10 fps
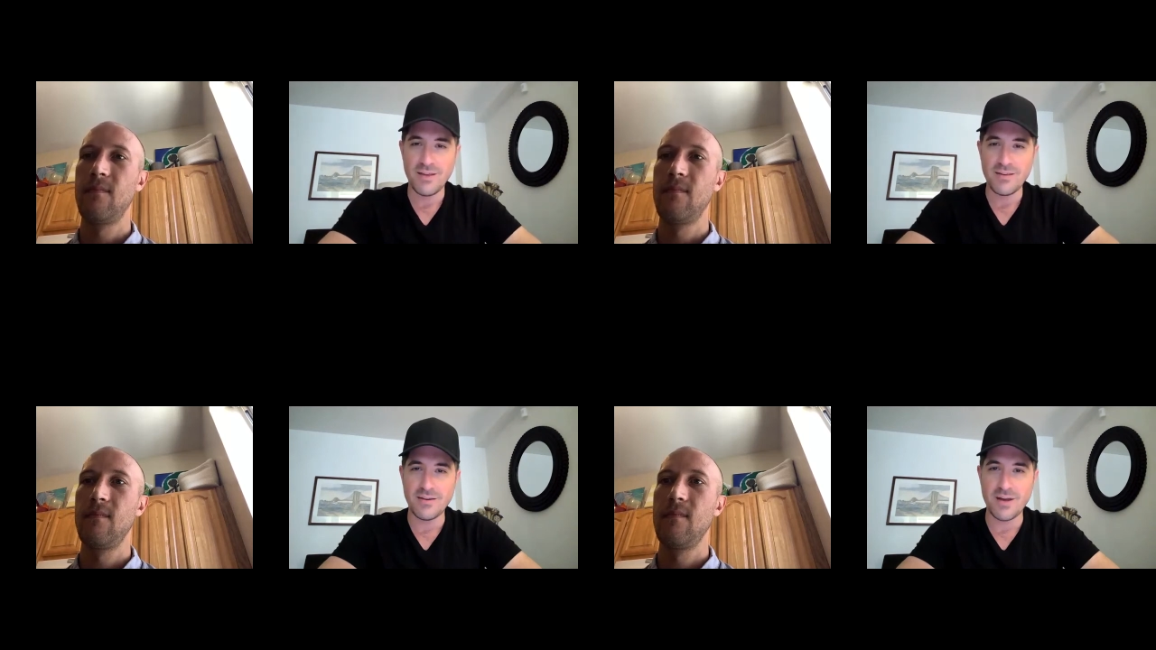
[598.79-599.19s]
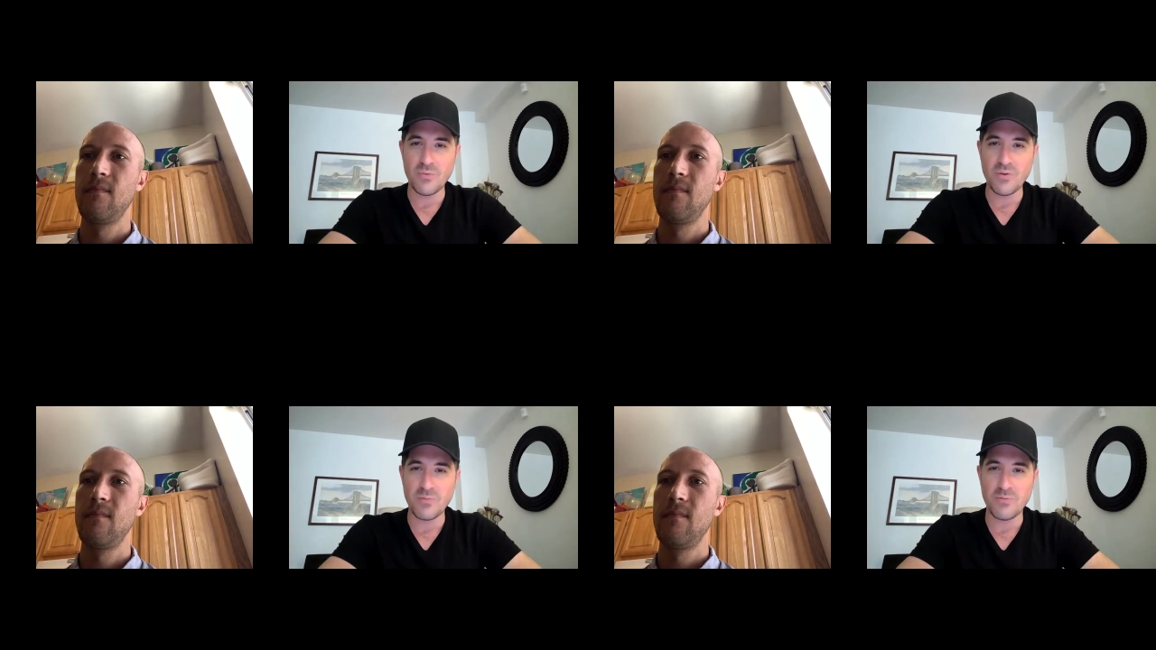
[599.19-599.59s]
Speaker 1: to now
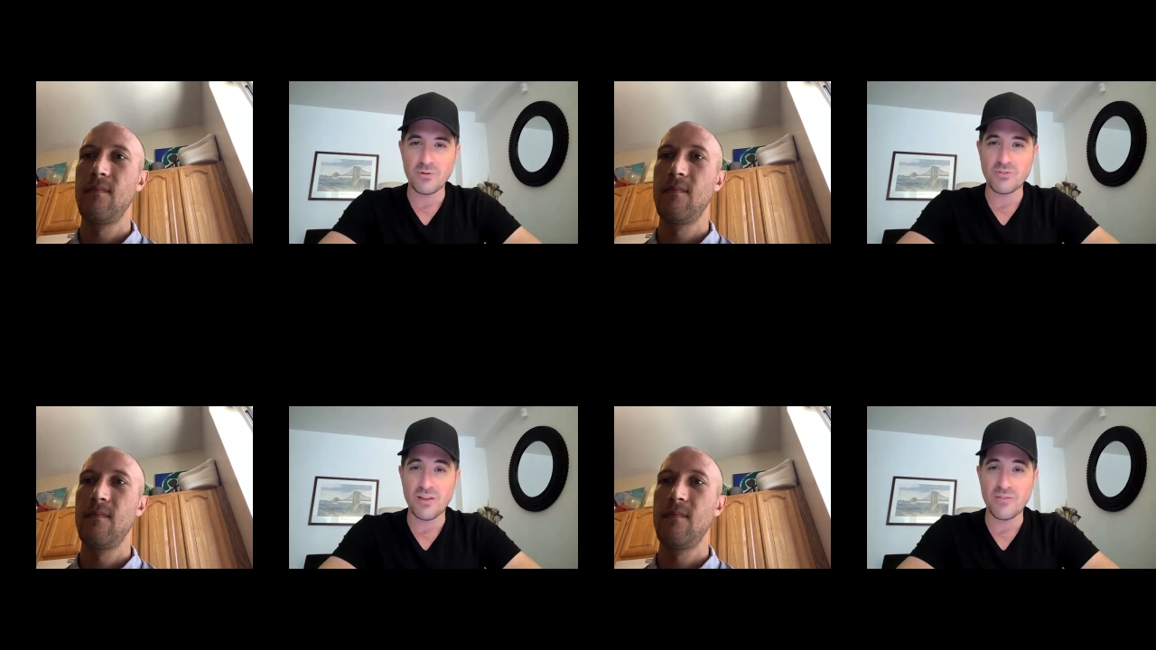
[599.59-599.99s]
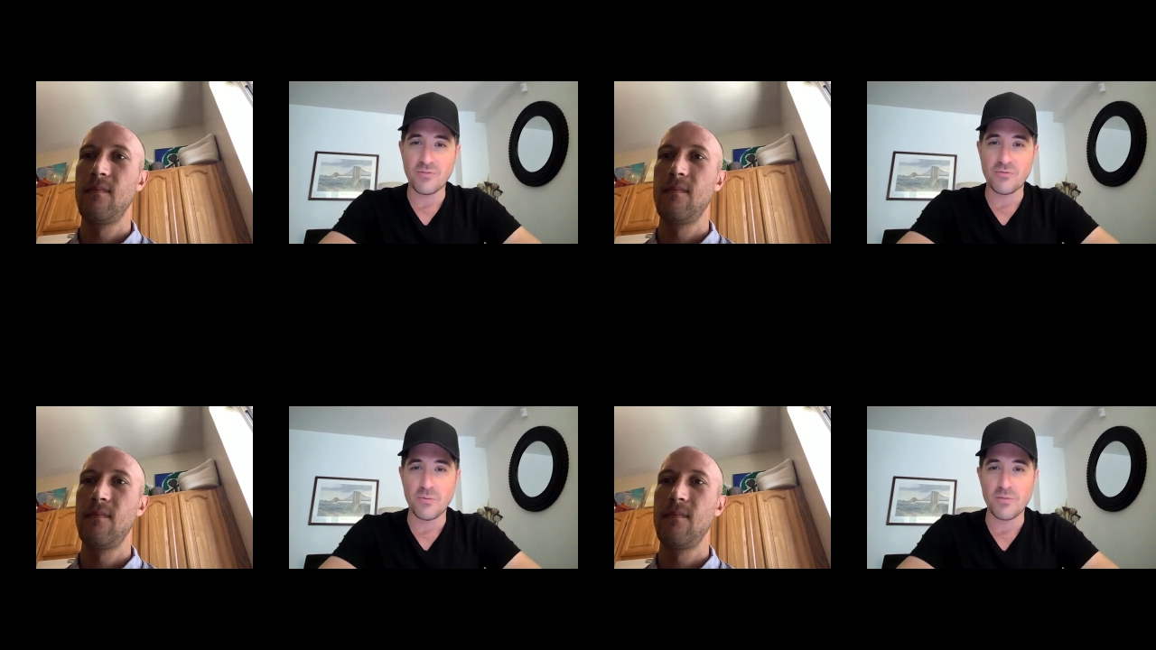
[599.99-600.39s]
reapproach live
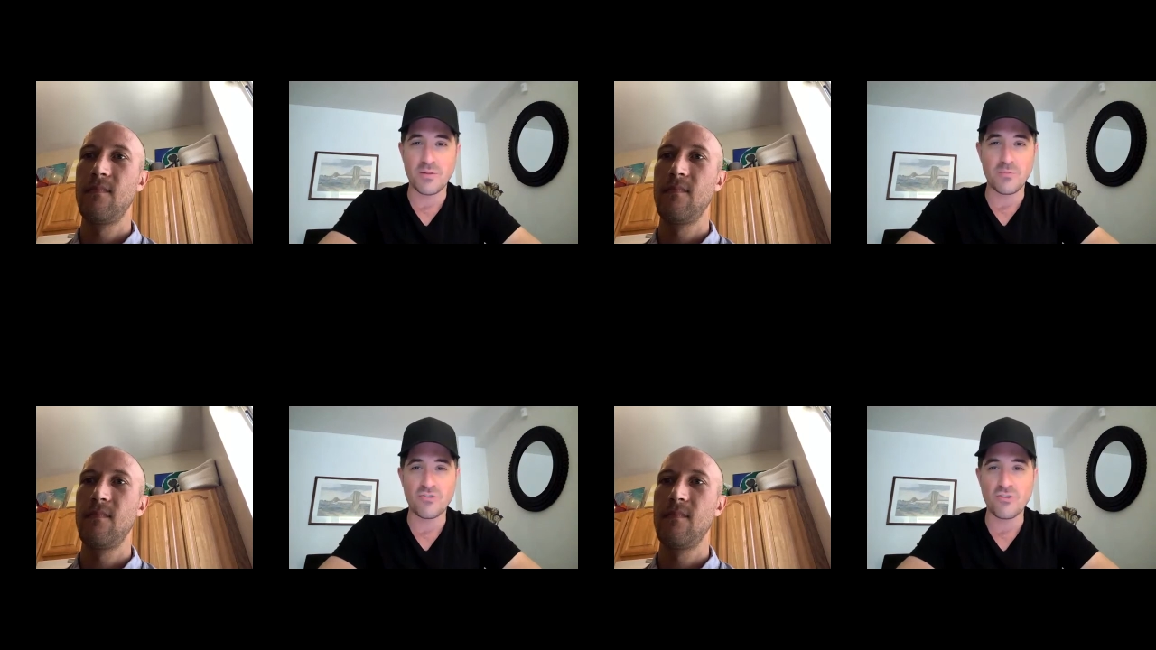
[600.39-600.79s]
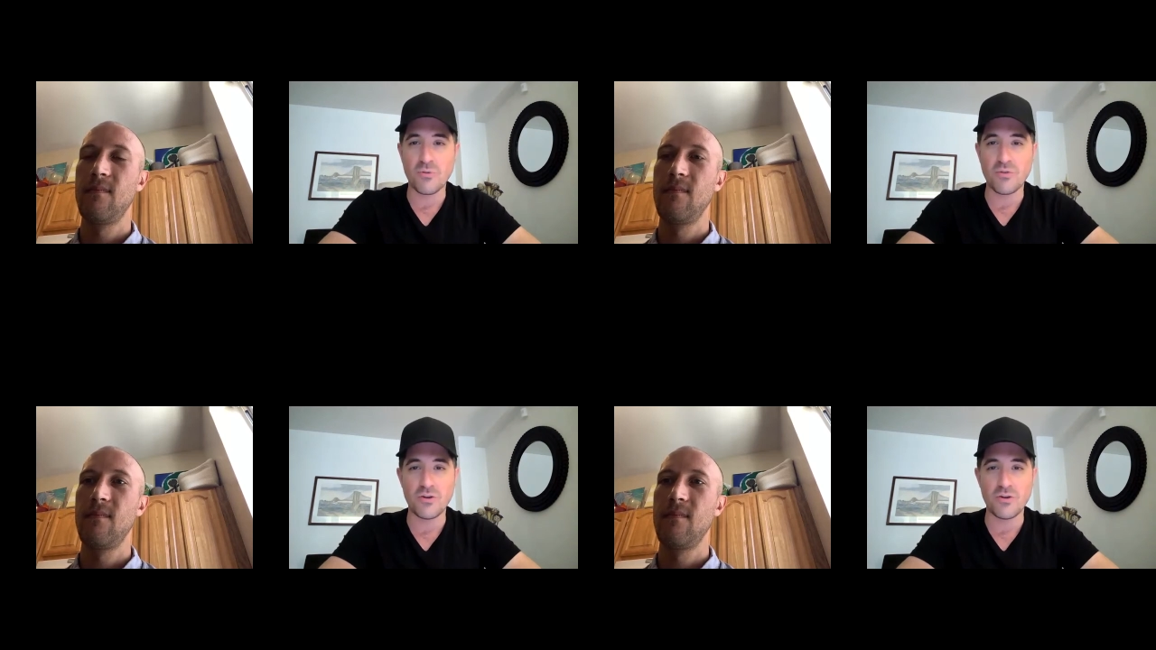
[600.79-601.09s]
performance, I'm sure with